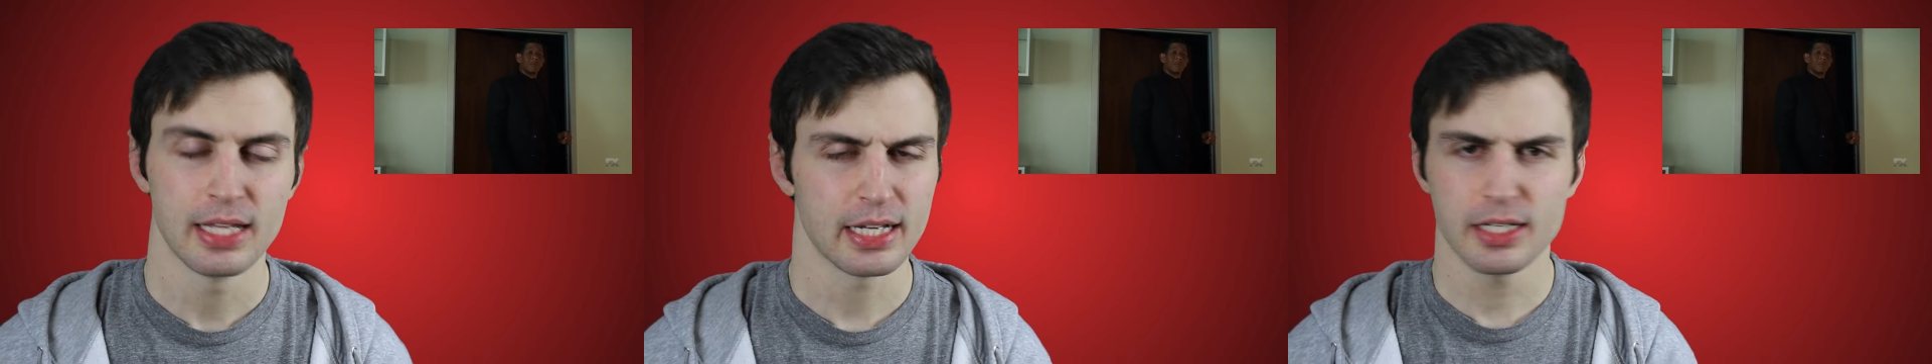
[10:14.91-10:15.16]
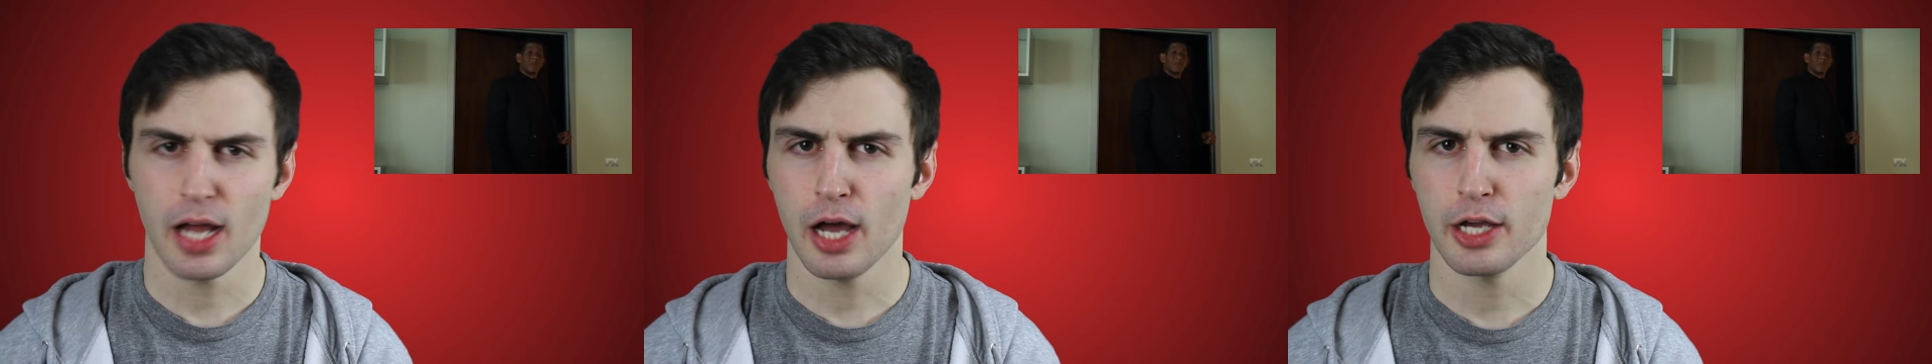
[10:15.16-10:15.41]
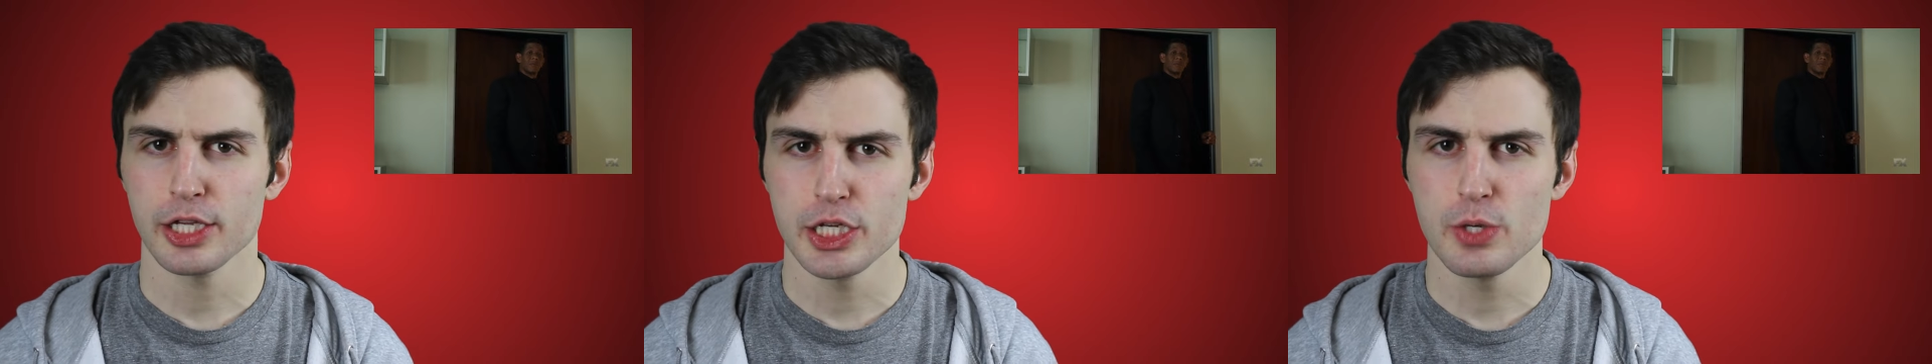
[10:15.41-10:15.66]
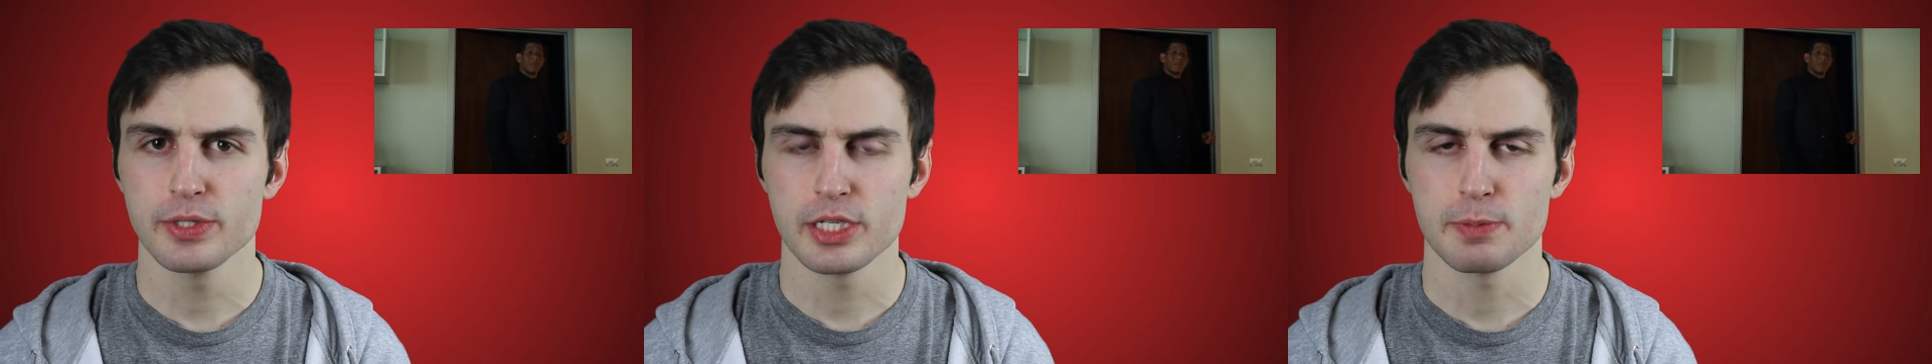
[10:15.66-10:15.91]
Like, not
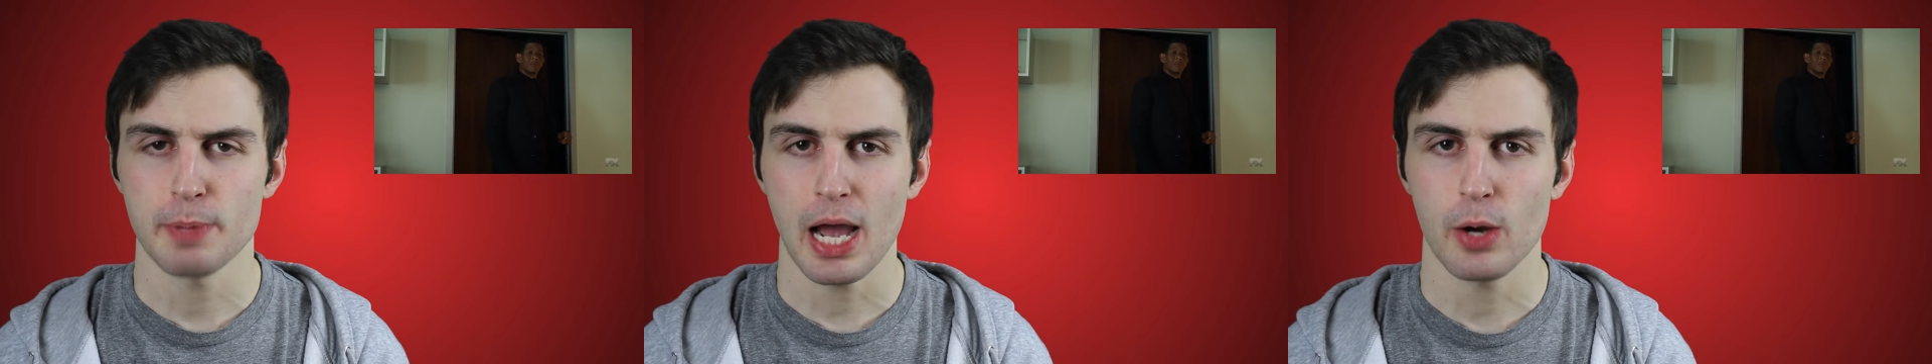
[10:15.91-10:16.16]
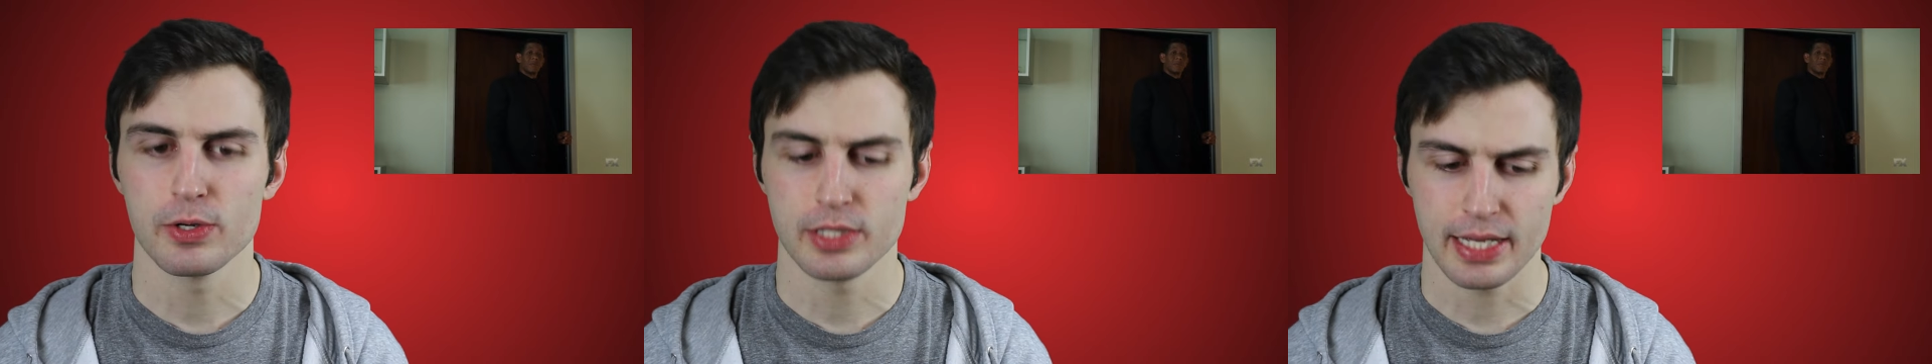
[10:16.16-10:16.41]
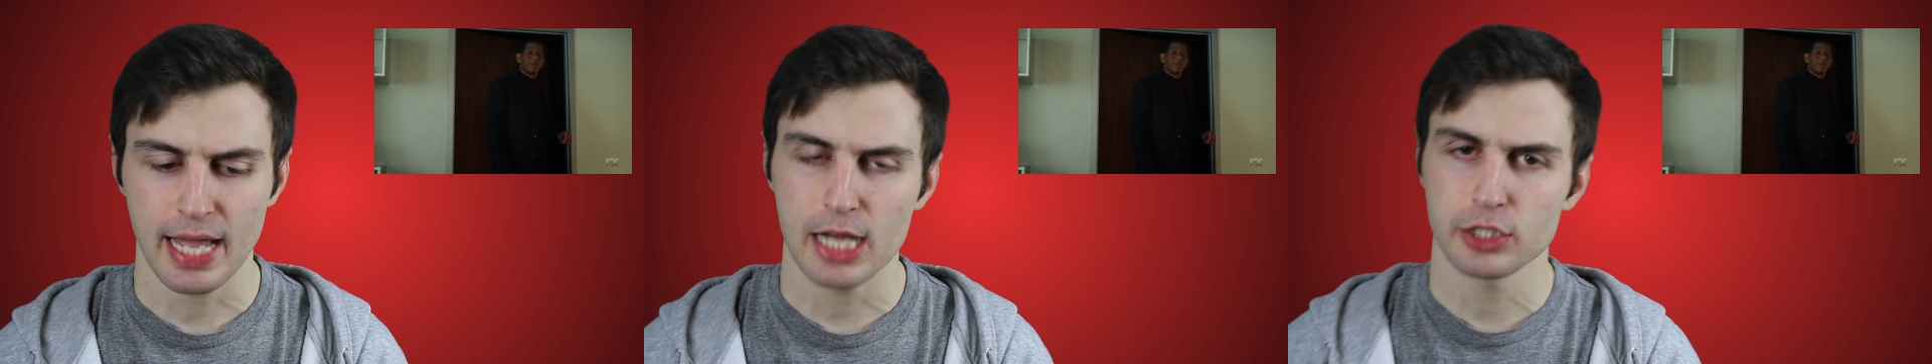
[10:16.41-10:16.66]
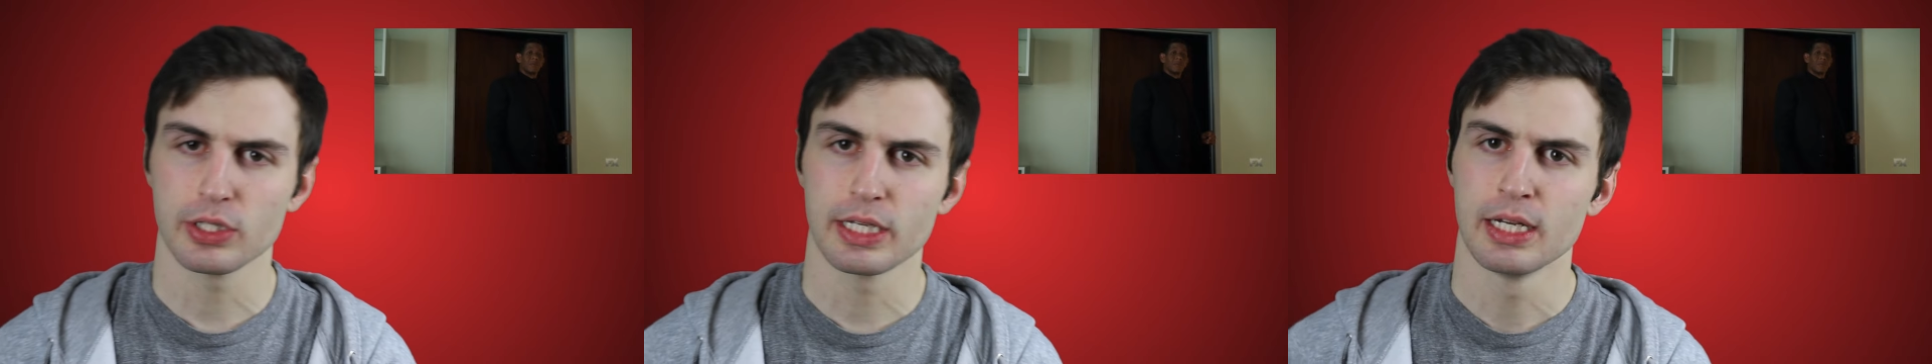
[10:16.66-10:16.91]
use his powers, like,
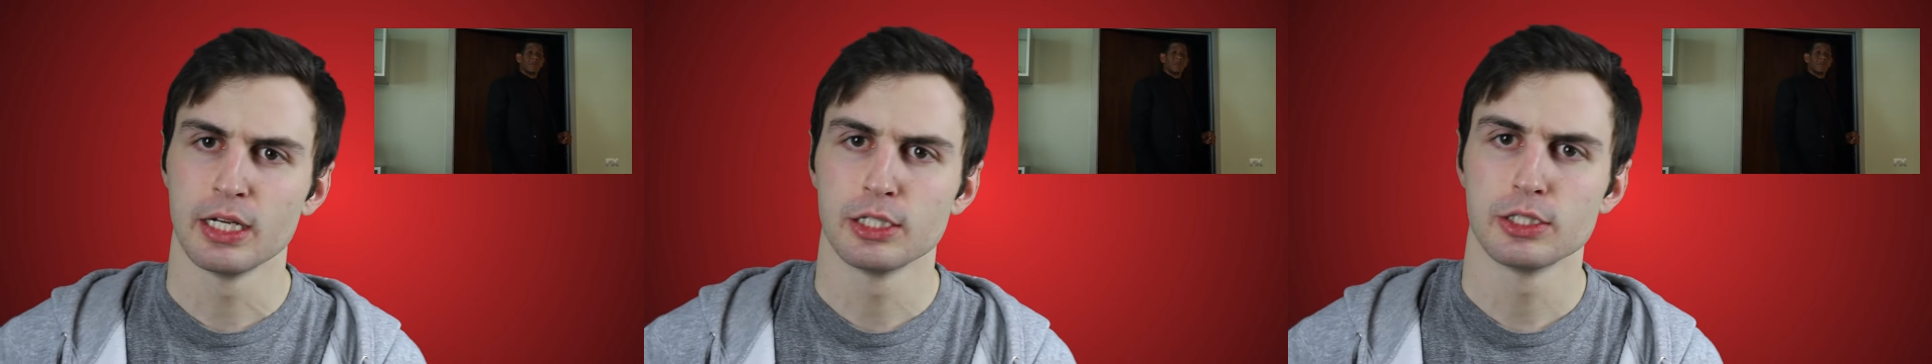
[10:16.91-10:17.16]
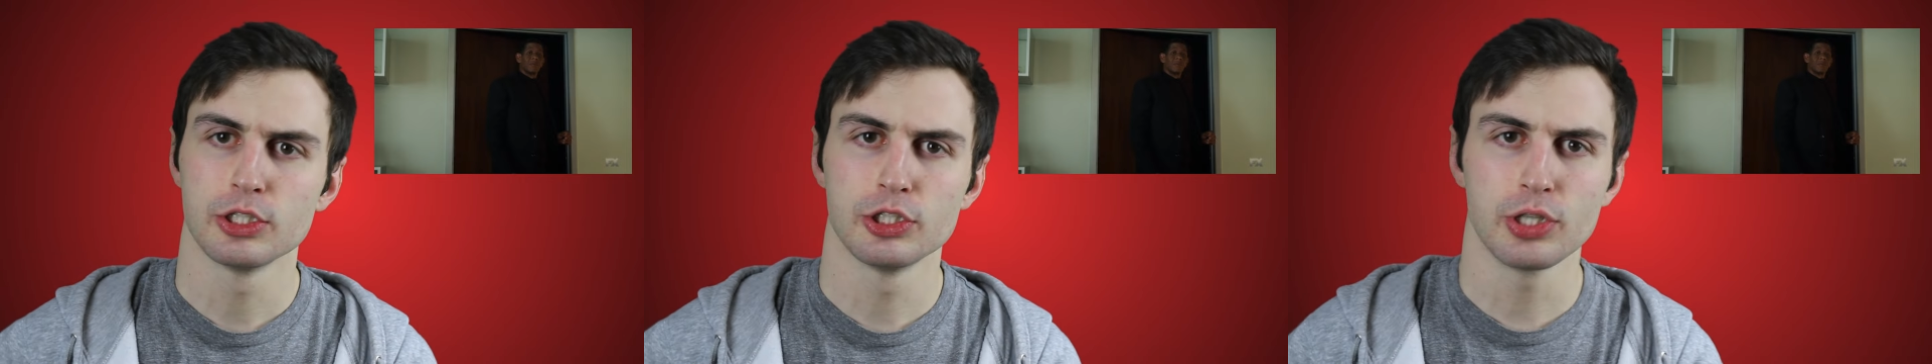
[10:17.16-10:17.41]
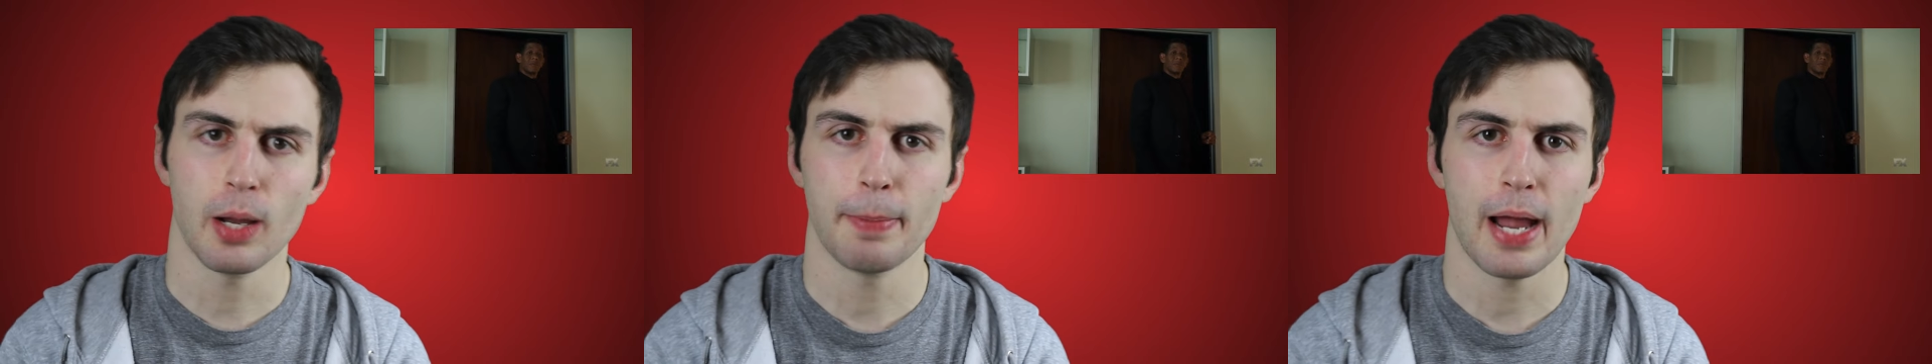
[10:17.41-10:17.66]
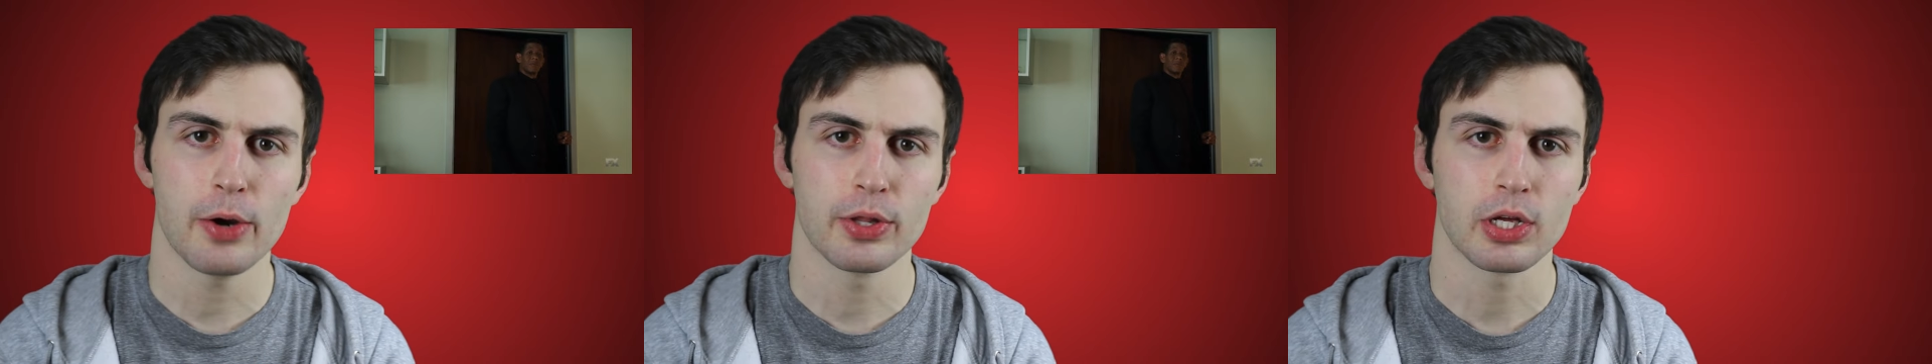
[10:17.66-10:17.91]
actually
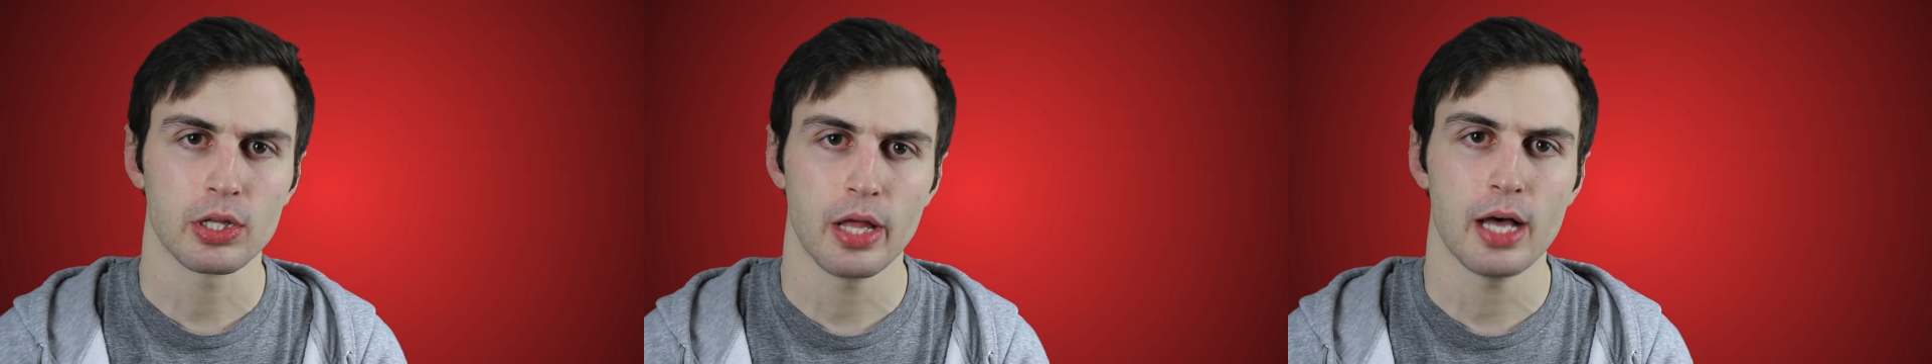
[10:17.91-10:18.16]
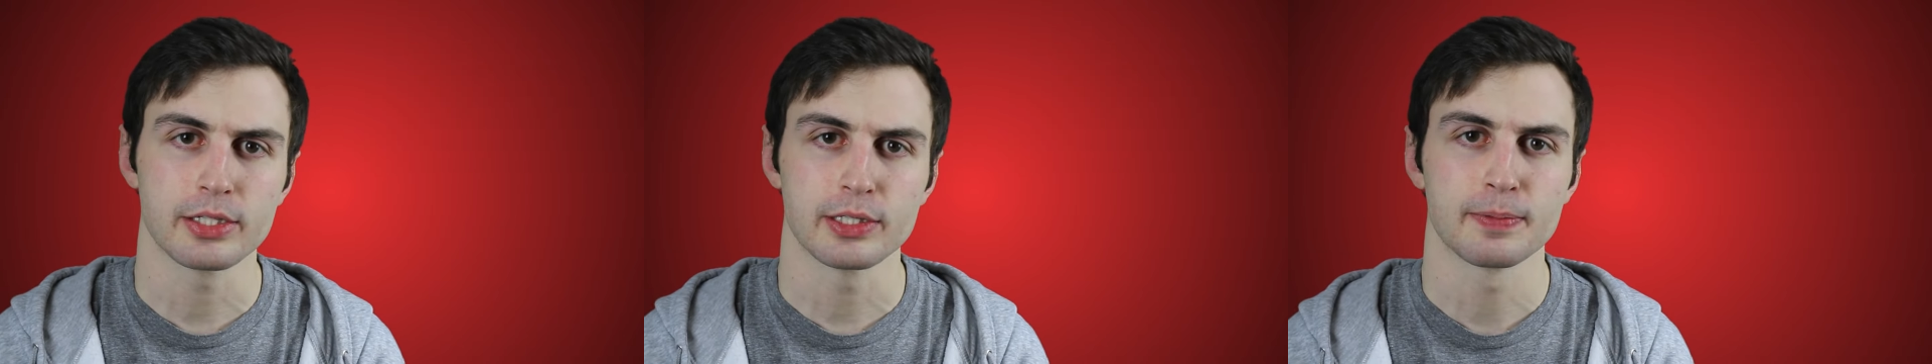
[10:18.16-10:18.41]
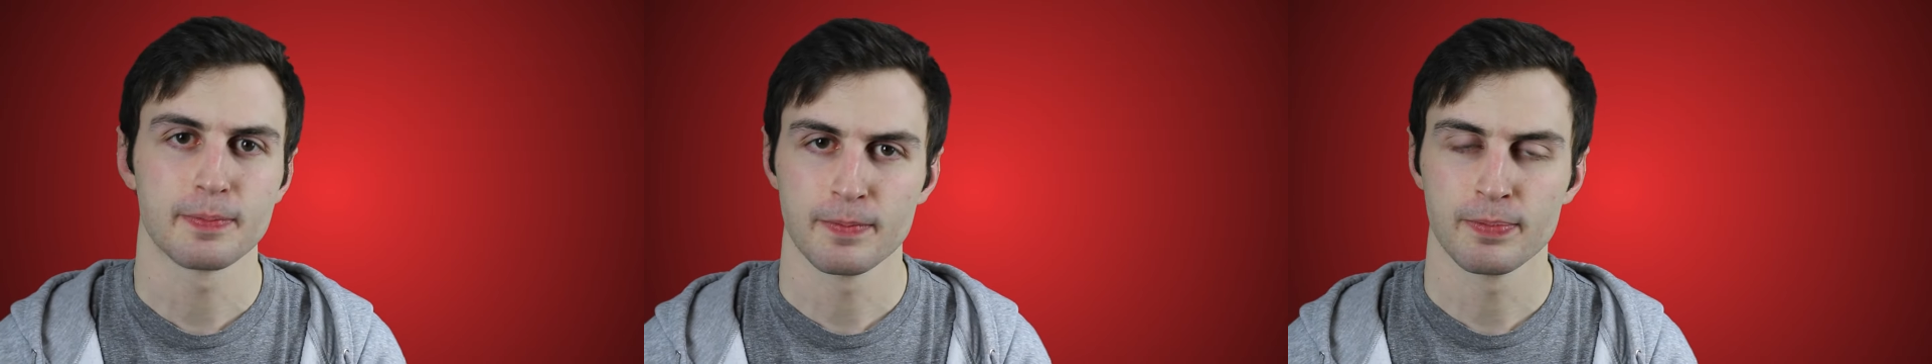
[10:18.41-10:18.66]
jump out of the closet.